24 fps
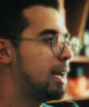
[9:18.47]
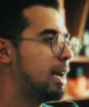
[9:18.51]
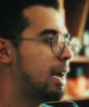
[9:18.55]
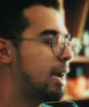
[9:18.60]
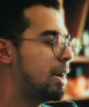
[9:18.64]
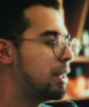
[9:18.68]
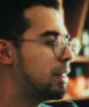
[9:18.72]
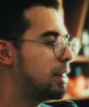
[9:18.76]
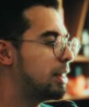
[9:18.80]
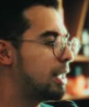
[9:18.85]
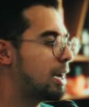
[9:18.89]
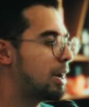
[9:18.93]

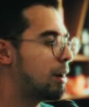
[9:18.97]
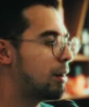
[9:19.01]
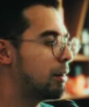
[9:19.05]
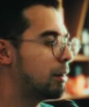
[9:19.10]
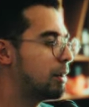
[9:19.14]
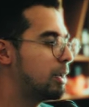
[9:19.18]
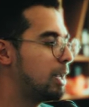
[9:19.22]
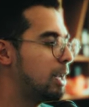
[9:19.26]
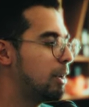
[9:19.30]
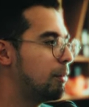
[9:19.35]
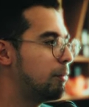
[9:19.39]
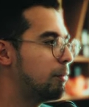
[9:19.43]
And that
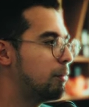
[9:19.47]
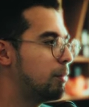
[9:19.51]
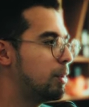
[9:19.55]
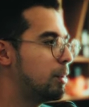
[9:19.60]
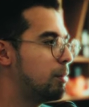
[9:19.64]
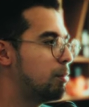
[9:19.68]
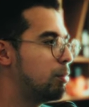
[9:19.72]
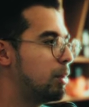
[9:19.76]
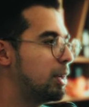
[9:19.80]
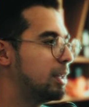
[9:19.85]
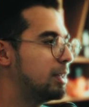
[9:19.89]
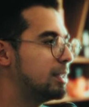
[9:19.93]
if we
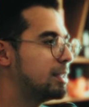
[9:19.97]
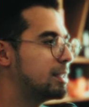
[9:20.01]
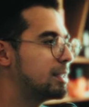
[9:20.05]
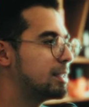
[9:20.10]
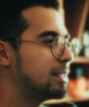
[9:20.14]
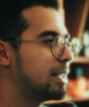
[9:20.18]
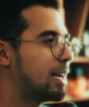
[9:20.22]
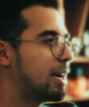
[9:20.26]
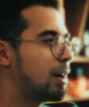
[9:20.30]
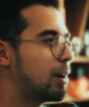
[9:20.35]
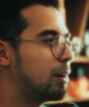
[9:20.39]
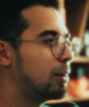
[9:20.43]
bring this
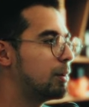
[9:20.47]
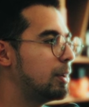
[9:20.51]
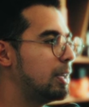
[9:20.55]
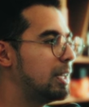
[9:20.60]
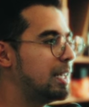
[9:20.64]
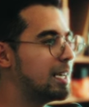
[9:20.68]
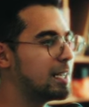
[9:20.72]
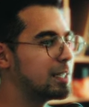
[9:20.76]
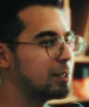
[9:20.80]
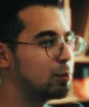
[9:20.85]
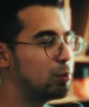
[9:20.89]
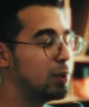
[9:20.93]
down,
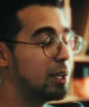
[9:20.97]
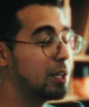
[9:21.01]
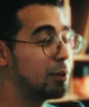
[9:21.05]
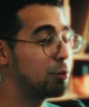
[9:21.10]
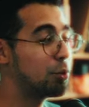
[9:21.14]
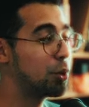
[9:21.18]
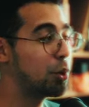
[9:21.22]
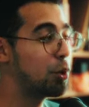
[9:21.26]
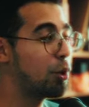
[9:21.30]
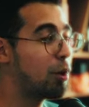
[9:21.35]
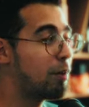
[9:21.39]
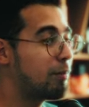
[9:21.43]
yes, we can
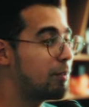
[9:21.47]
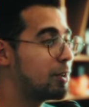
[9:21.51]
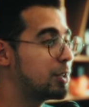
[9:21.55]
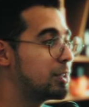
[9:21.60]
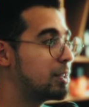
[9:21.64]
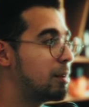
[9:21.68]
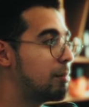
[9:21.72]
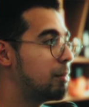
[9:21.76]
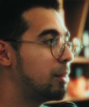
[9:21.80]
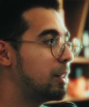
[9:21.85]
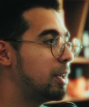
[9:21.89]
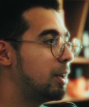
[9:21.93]
recover
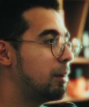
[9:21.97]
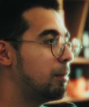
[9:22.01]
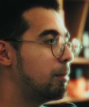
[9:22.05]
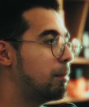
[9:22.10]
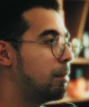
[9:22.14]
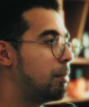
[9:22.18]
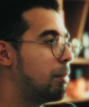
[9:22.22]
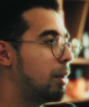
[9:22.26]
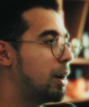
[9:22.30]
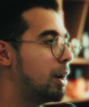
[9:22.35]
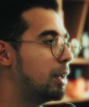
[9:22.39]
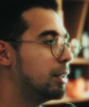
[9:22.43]
something,
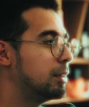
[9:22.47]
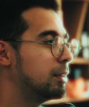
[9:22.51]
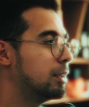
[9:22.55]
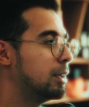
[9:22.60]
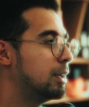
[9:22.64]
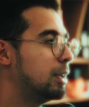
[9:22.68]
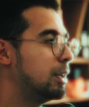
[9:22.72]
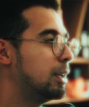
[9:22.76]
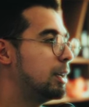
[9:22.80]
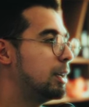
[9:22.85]
but